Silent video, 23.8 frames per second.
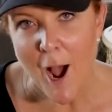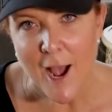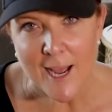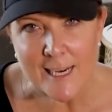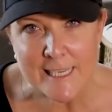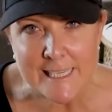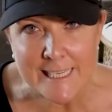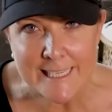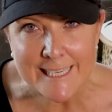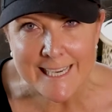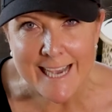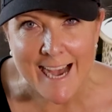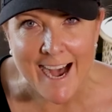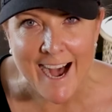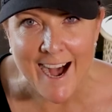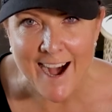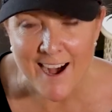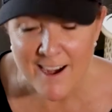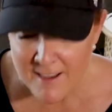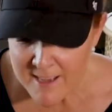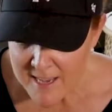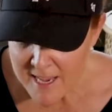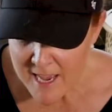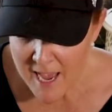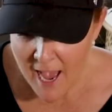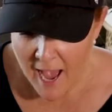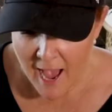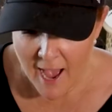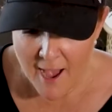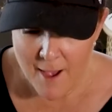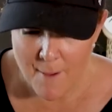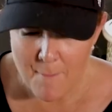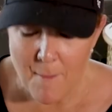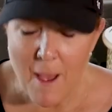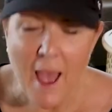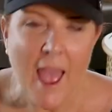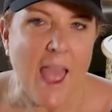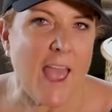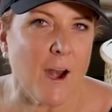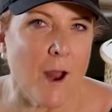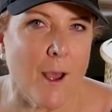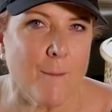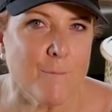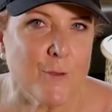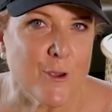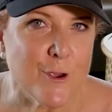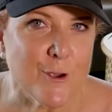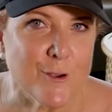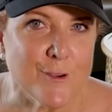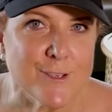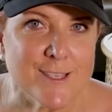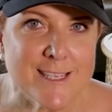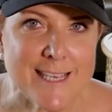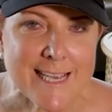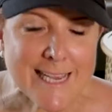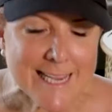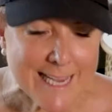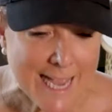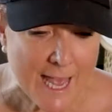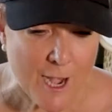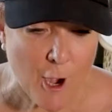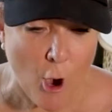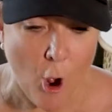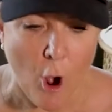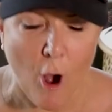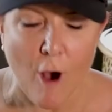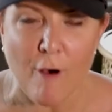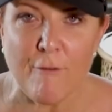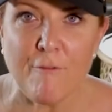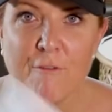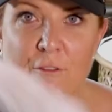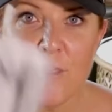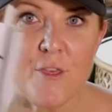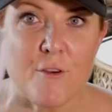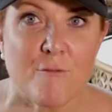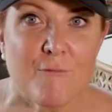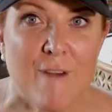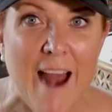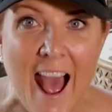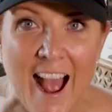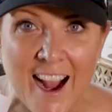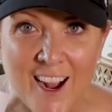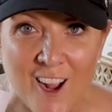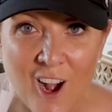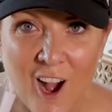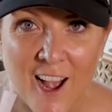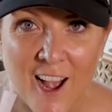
idea um, and I'm using an off the rack